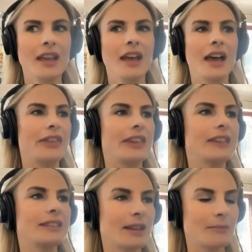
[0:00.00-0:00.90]
I think
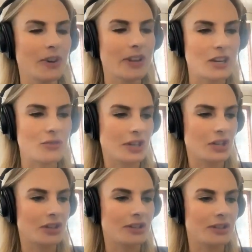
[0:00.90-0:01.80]
in some Reiki
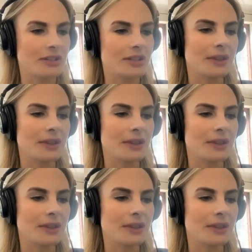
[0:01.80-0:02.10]
traditions,